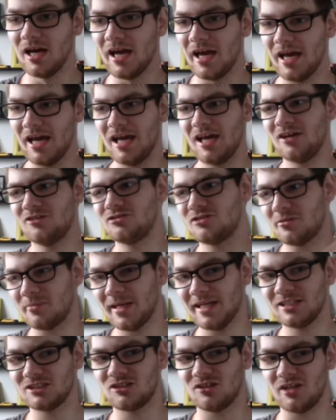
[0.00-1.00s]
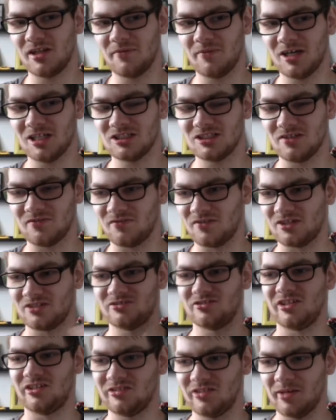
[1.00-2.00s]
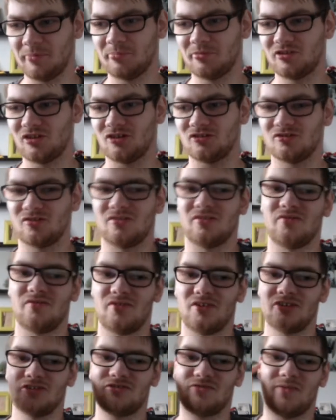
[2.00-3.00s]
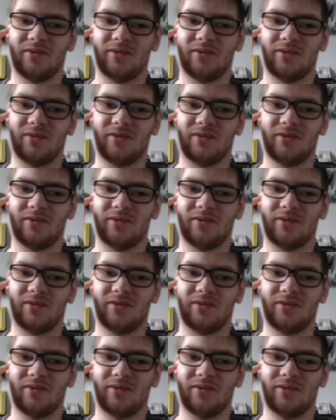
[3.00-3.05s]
I actually managed to only watch the first six episodes on the first